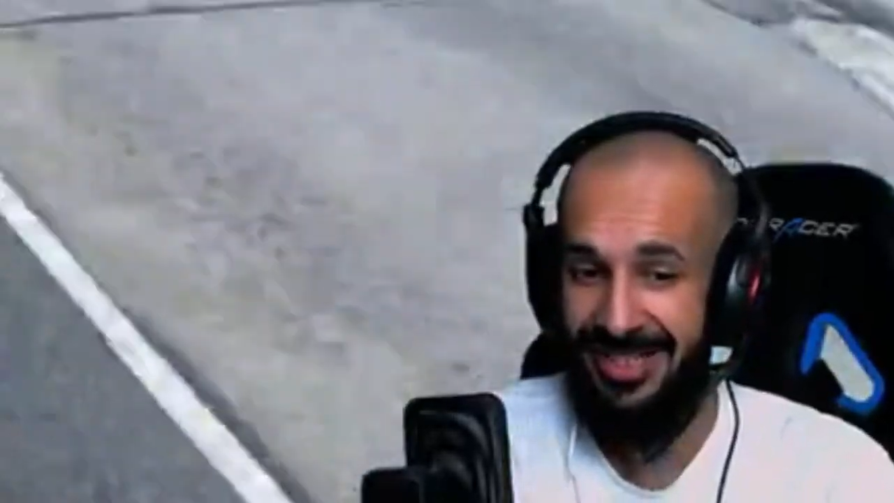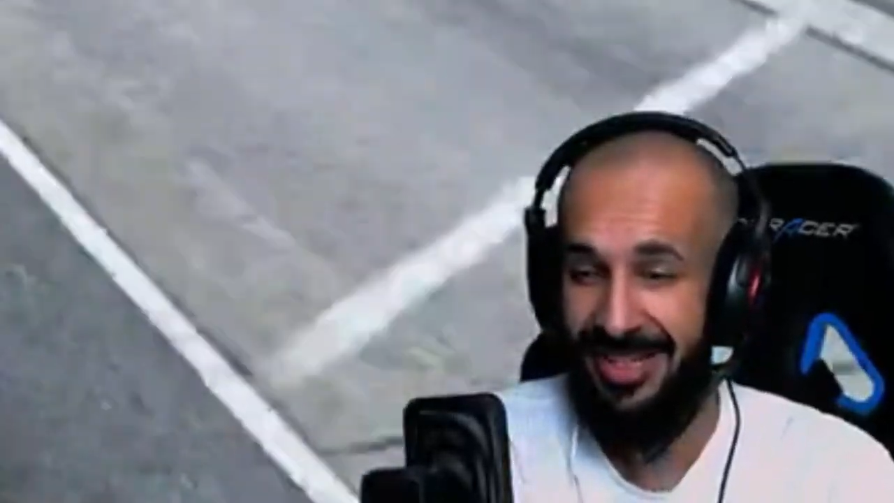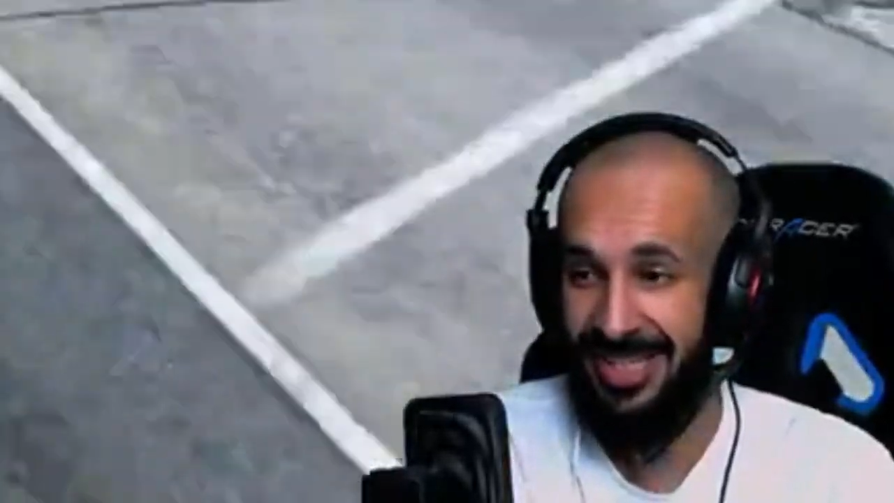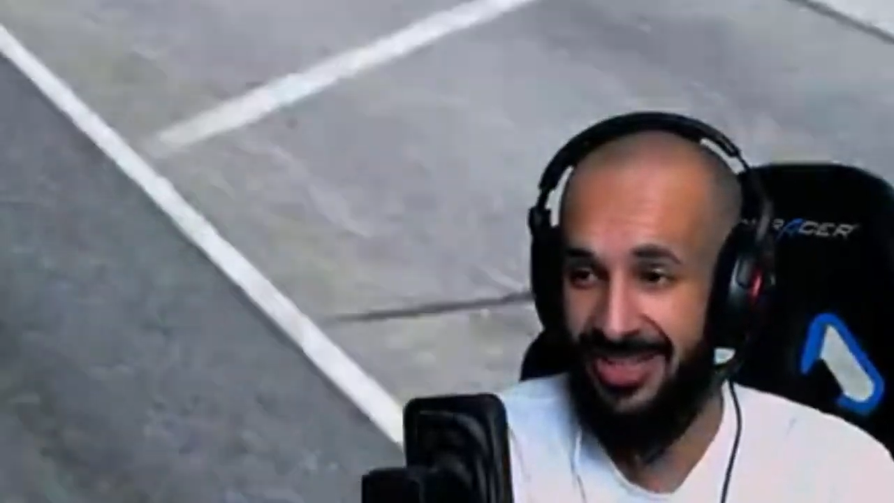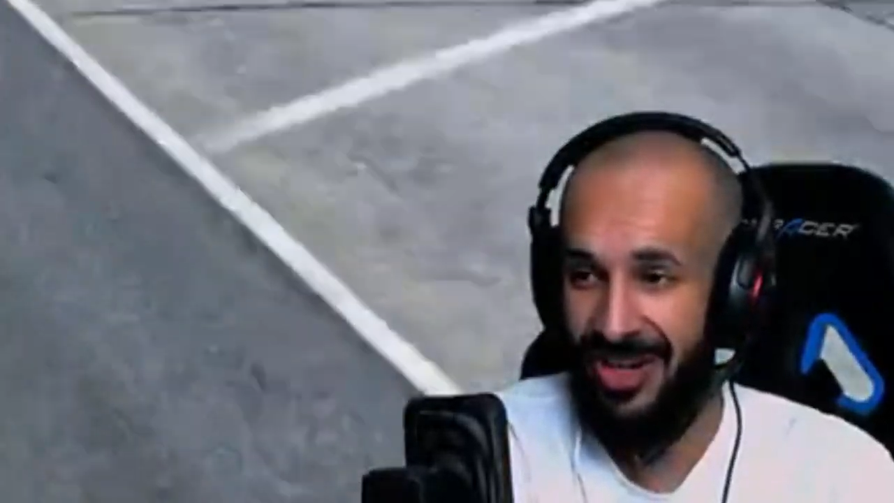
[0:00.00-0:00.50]

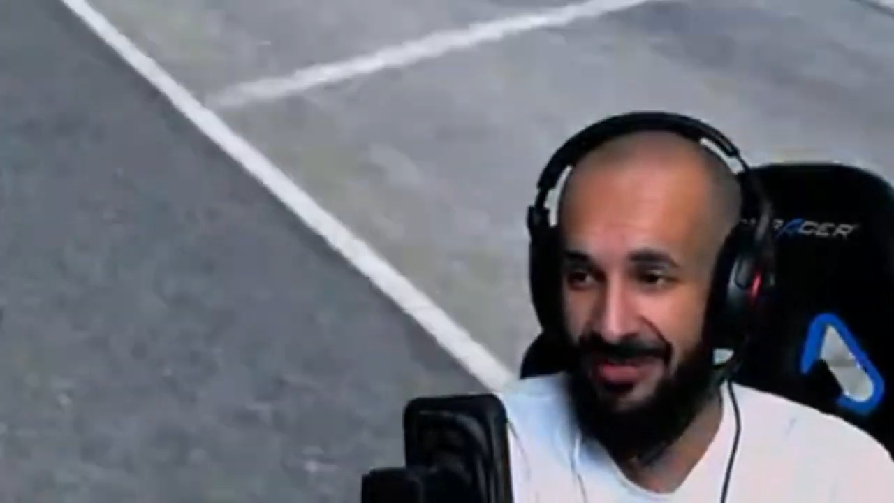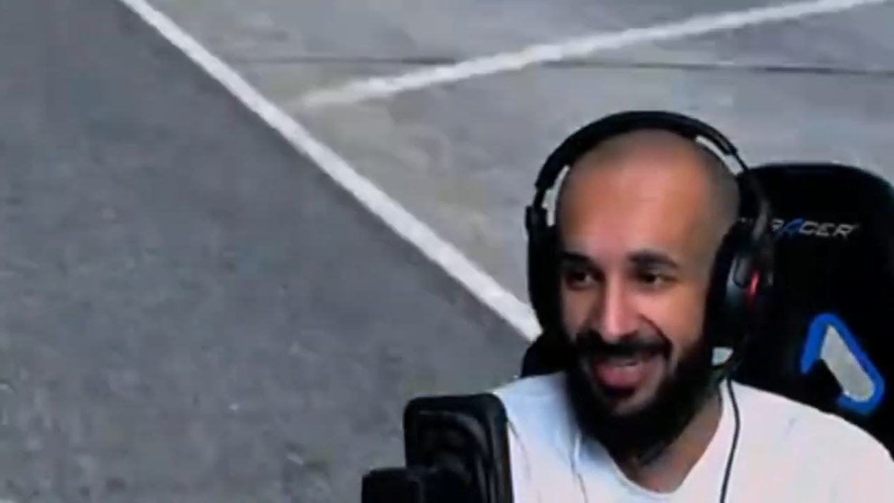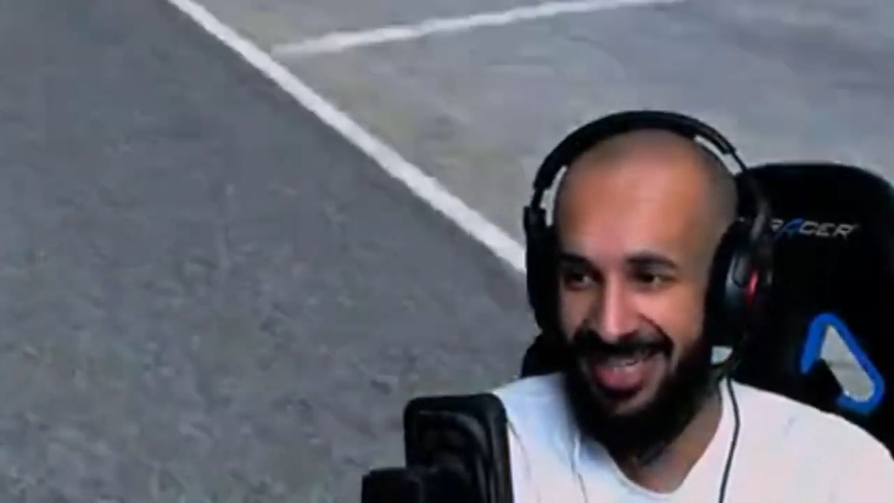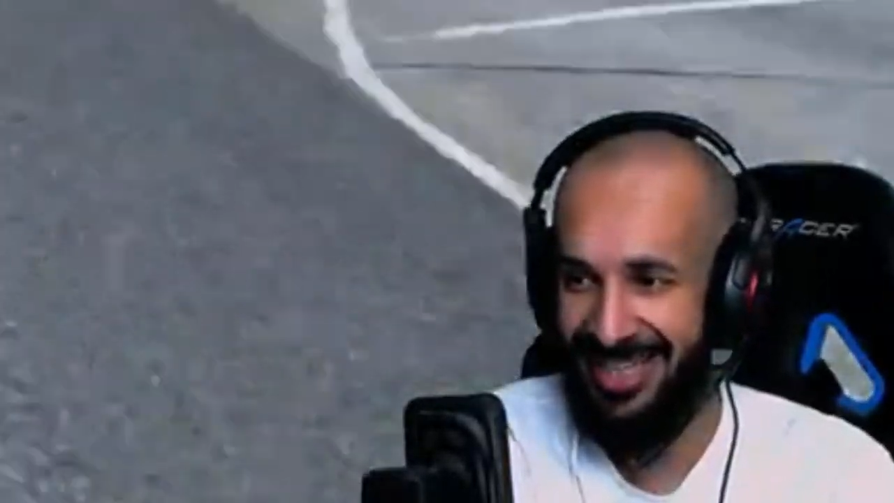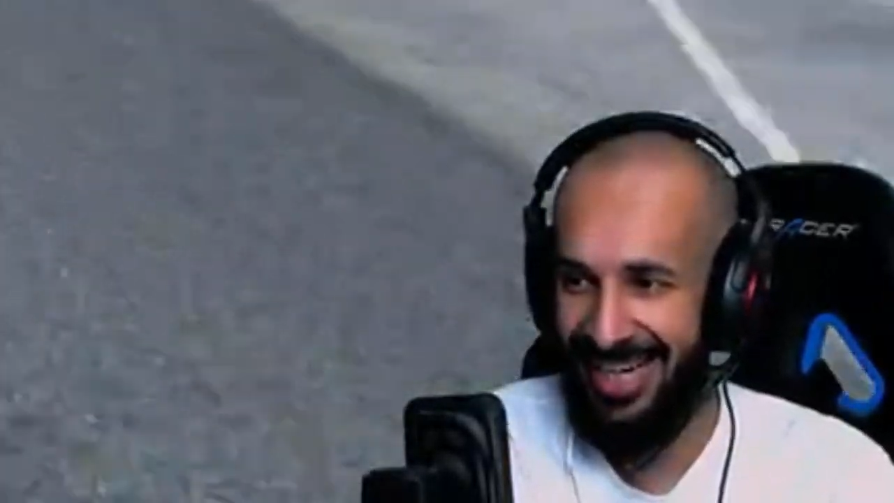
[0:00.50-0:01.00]
It's robbery
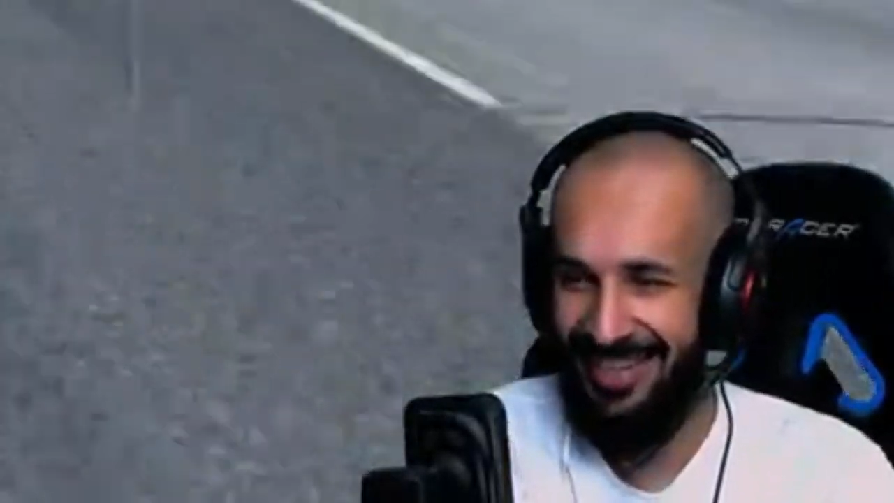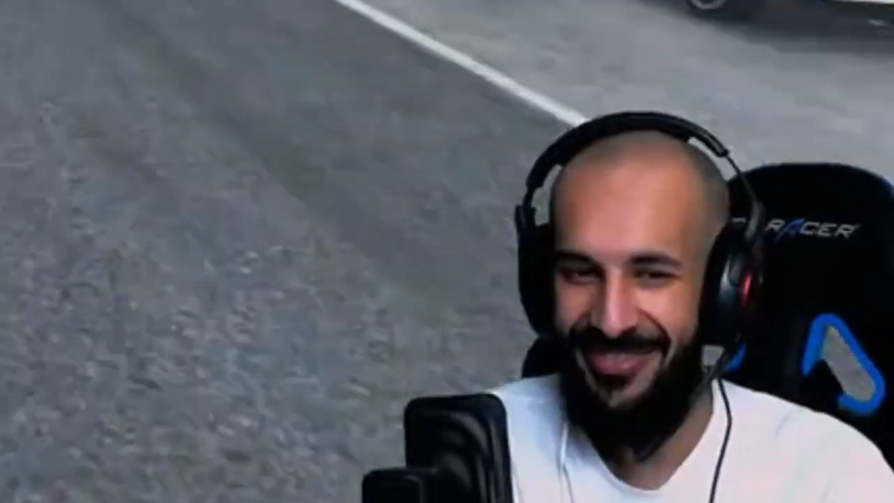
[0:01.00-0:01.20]
time.